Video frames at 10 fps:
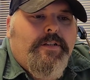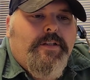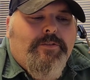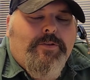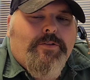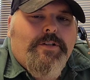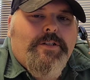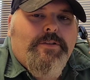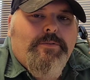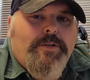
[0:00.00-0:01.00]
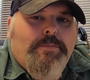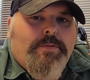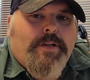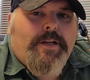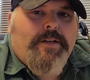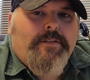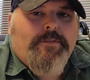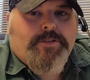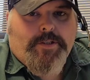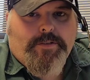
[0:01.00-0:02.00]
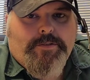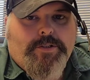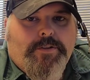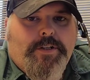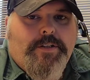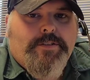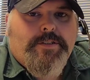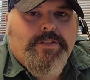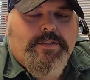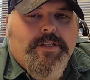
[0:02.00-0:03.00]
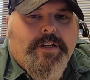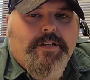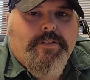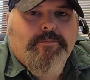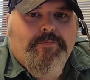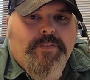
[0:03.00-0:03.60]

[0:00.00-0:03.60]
If you look at the replay, which I'll show here in just a second,